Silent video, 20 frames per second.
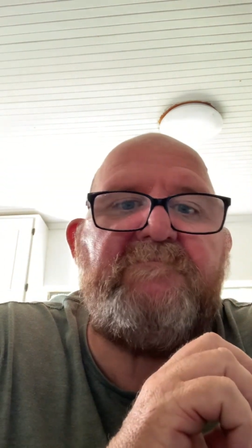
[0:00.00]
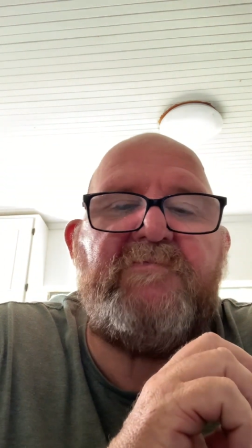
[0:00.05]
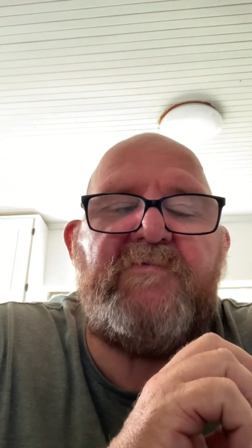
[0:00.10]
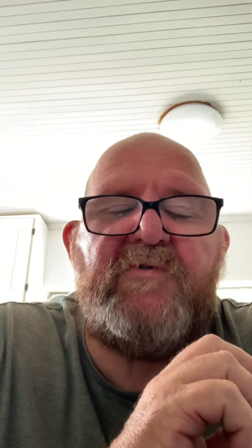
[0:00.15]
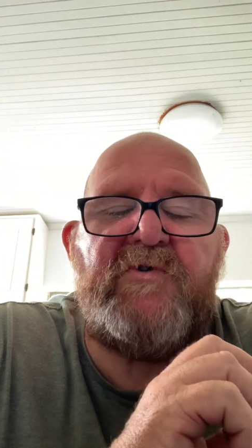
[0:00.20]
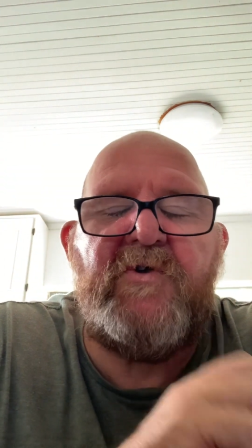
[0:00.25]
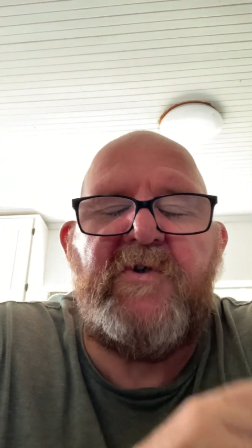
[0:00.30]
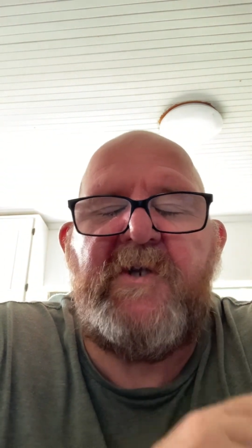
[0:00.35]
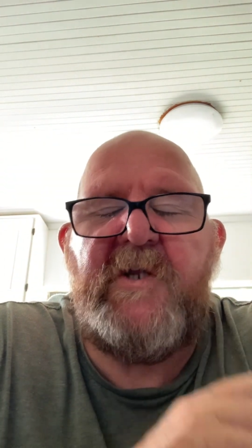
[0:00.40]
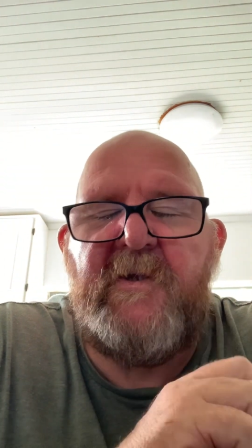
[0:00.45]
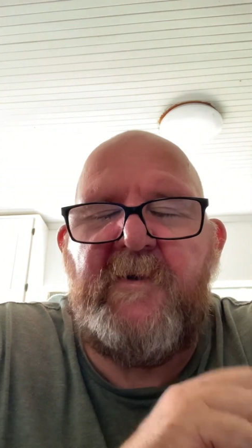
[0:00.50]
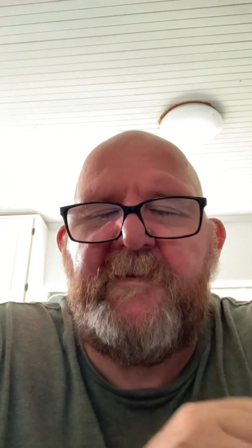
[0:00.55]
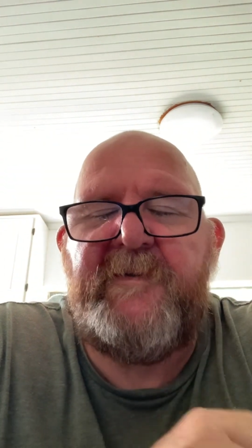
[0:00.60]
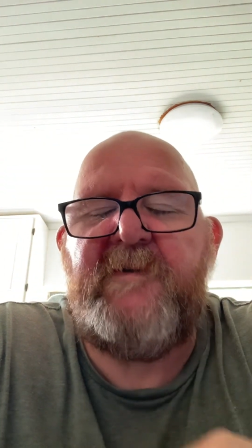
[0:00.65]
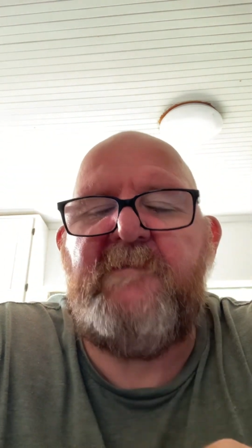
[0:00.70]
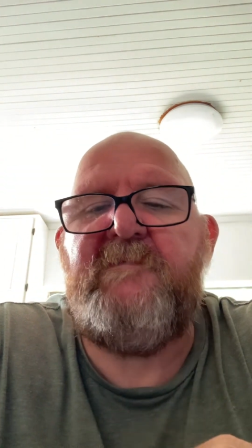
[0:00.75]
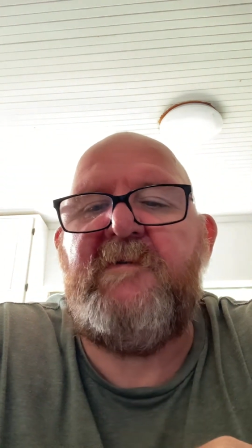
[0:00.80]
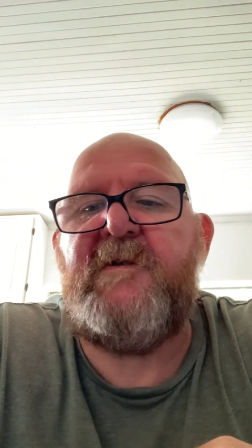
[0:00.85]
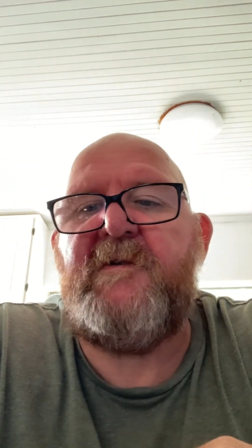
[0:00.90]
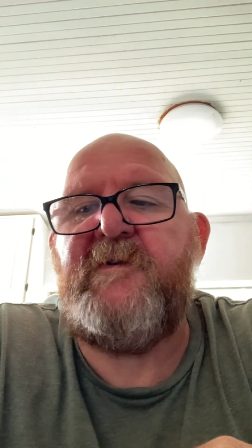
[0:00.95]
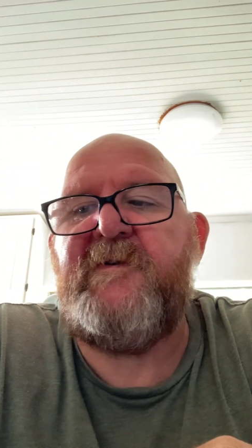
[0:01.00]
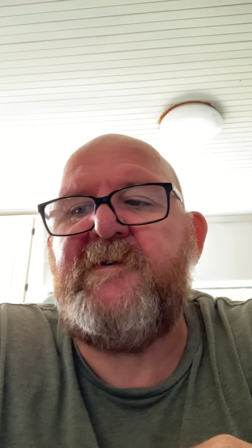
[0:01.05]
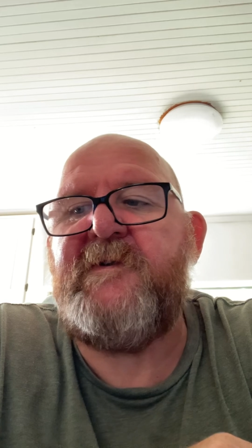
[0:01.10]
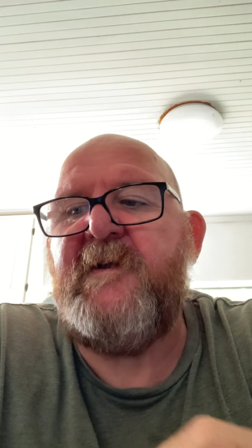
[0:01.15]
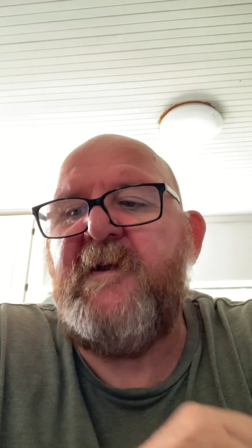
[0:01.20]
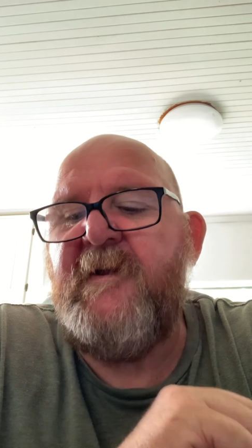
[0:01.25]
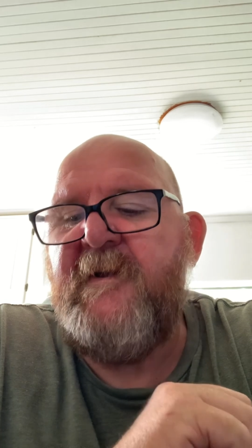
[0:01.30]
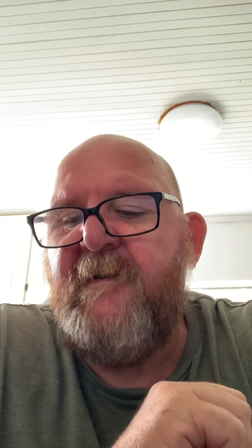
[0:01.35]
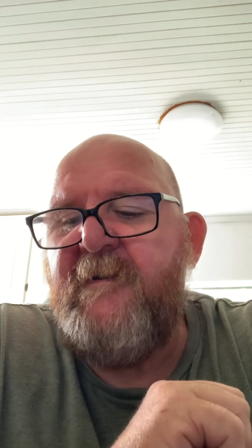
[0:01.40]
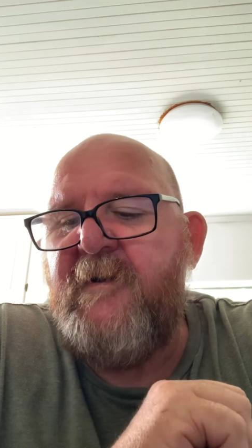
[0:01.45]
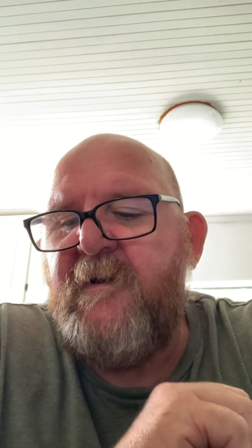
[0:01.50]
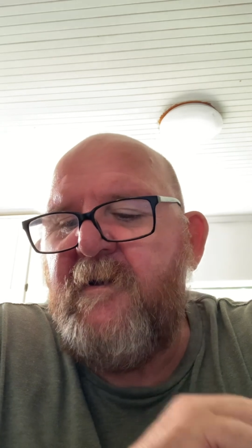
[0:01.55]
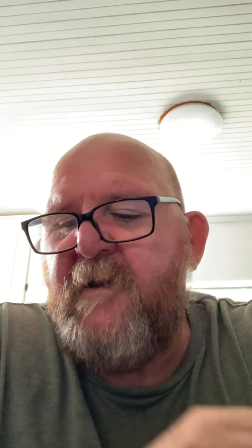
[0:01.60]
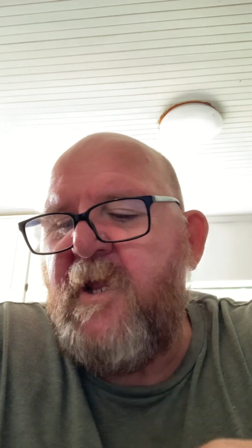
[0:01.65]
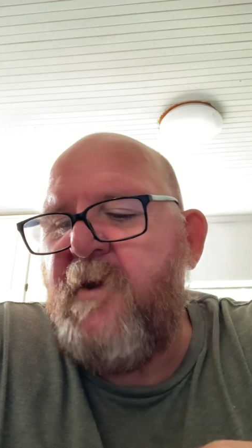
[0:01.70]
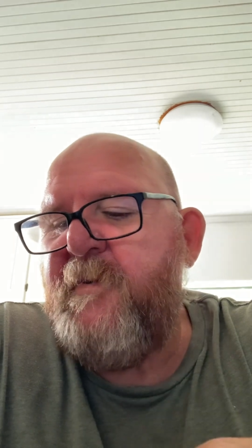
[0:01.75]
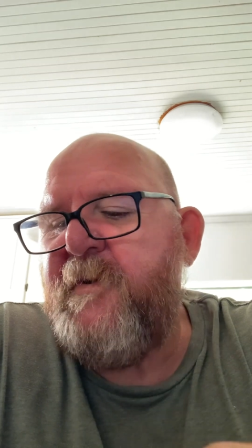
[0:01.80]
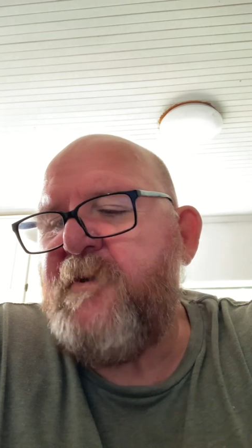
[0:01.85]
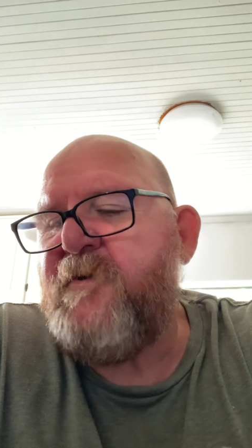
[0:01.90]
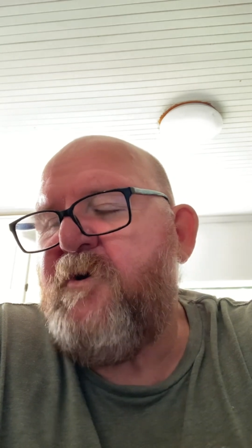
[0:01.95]
good healthy meals,
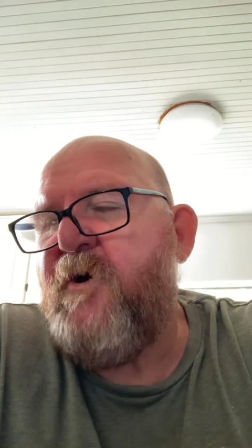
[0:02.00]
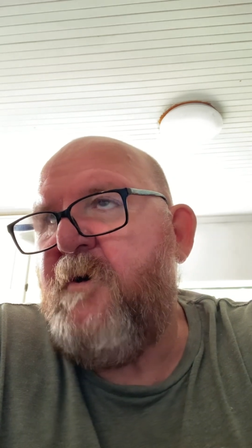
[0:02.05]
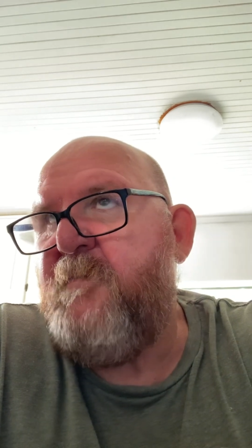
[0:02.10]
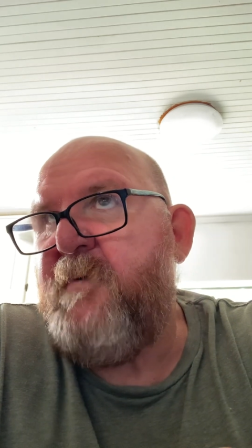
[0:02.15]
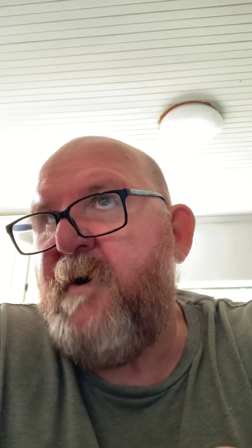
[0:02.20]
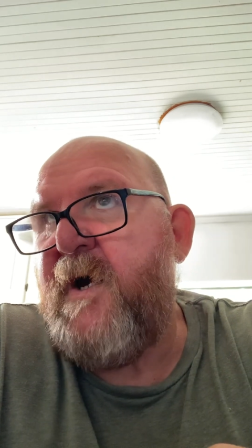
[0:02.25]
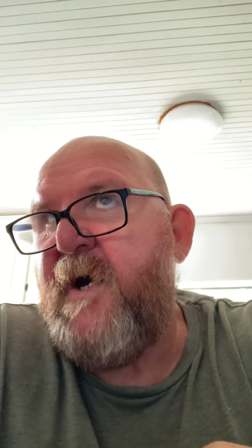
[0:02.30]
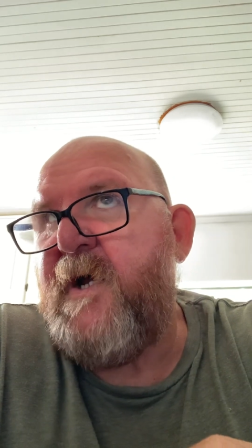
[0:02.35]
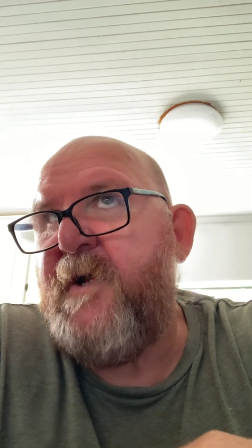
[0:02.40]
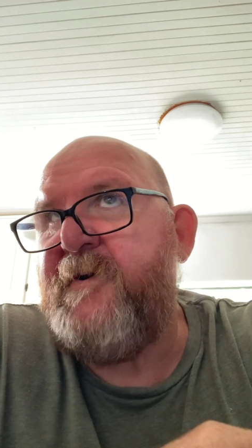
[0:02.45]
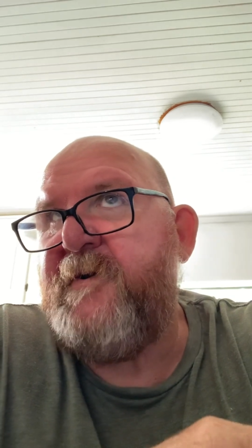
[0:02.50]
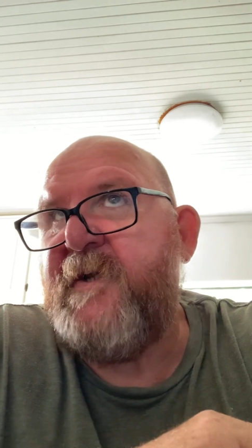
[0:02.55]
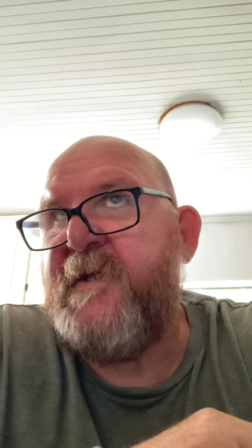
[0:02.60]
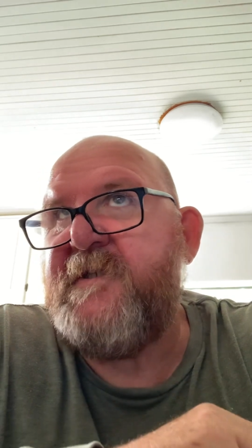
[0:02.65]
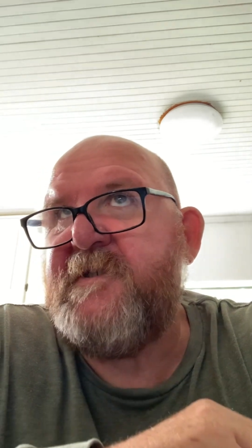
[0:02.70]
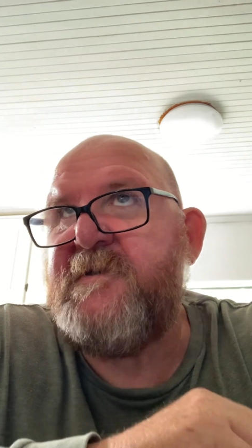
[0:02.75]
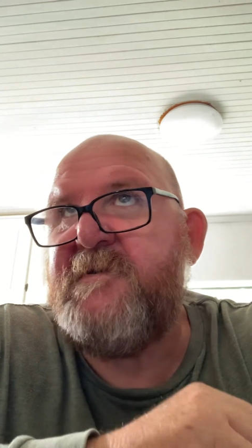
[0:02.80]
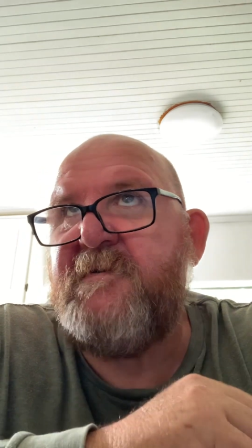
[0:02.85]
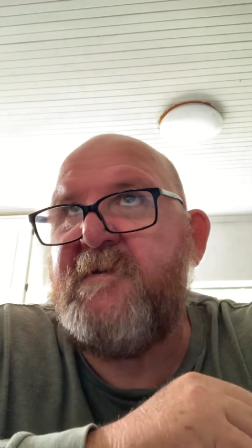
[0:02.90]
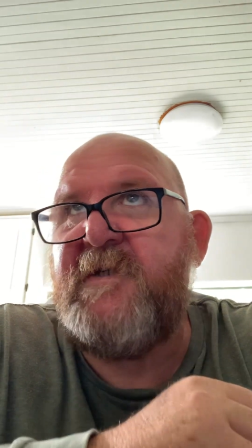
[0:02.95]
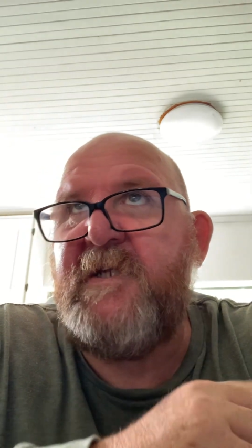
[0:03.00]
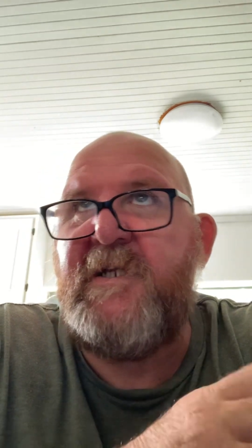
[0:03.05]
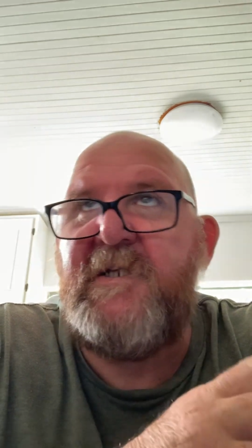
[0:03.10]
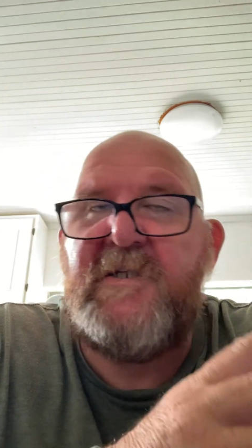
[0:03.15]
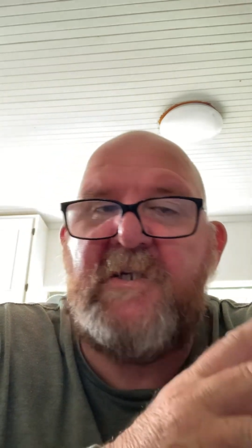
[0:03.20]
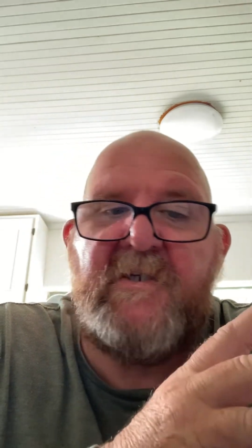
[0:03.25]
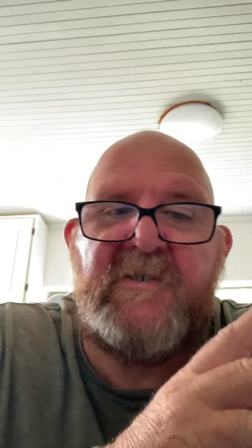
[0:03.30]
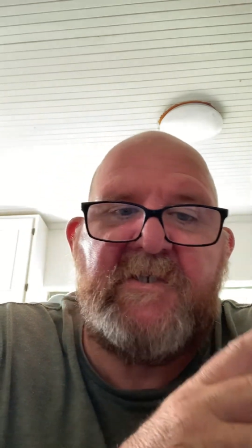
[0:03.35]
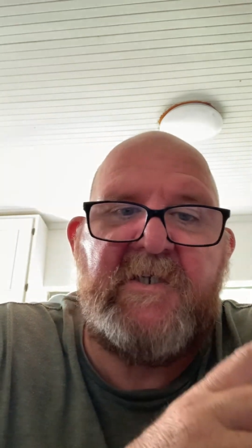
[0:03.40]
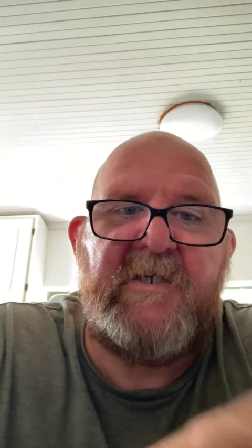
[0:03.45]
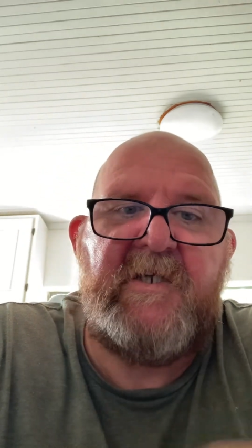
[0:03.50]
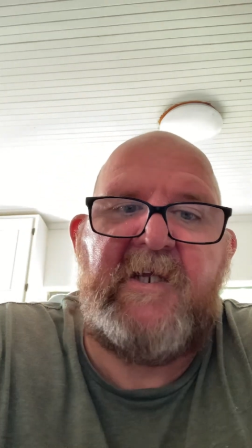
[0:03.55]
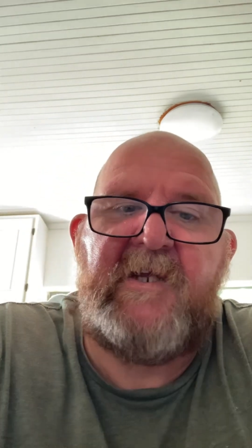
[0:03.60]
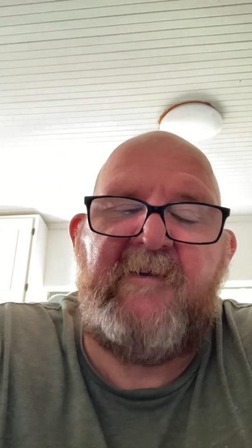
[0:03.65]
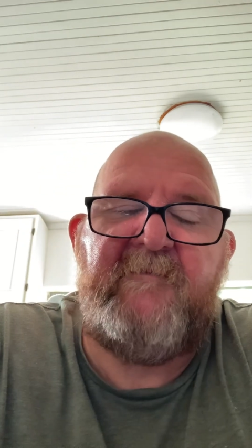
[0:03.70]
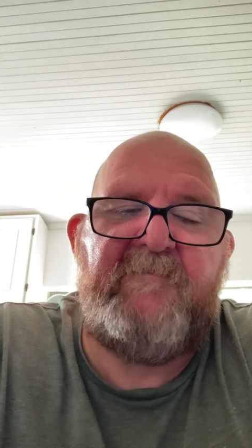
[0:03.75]
low in carbohydrates, ketogenic if